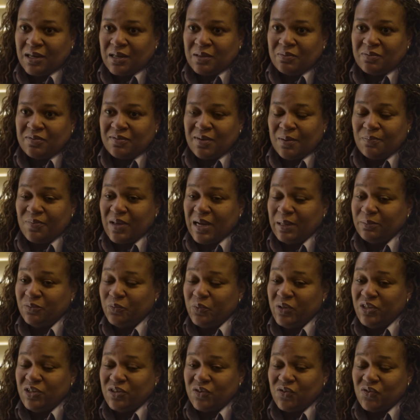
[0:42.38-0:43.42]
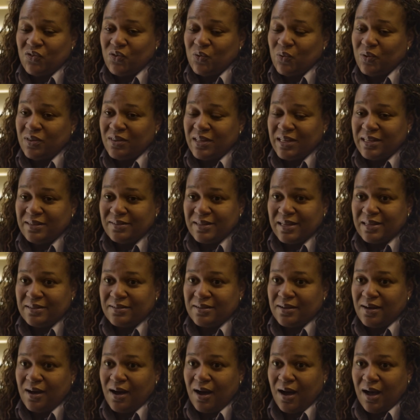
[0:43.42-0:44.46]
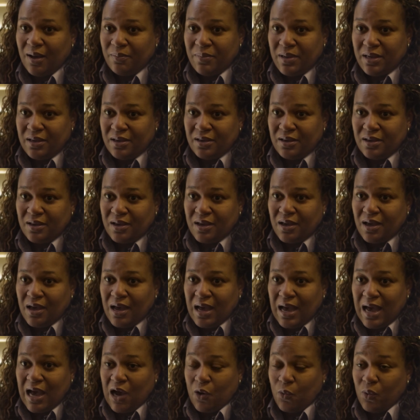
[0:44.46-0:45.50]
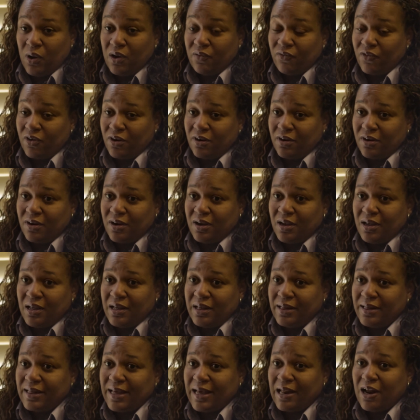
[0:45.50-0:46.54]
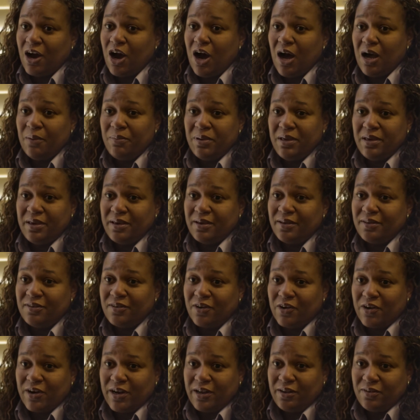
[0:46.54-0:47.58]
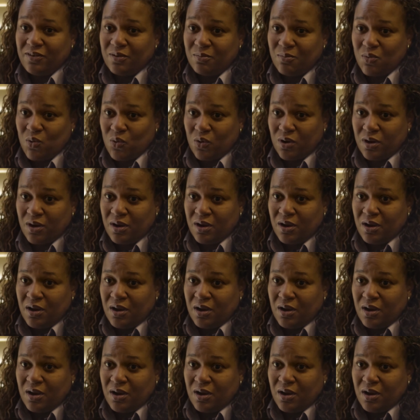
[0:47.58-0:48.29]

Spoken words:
Sometimes we just do things as a hobby. However, that hobby can turn into more.